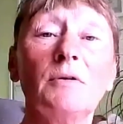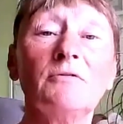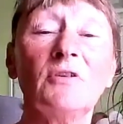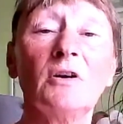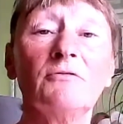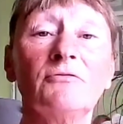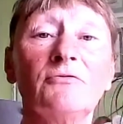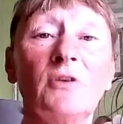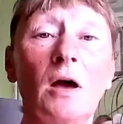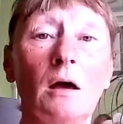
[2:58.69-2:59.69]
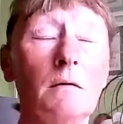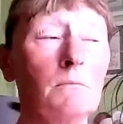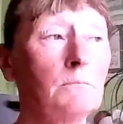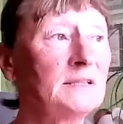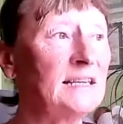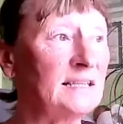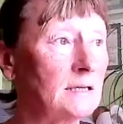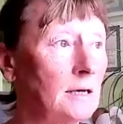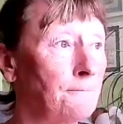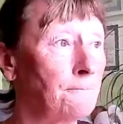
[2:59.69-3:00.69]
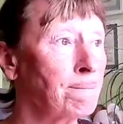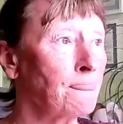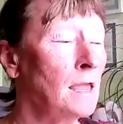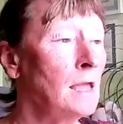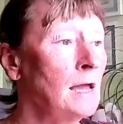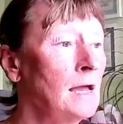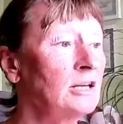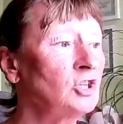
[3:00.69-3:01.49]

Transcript: of sister. And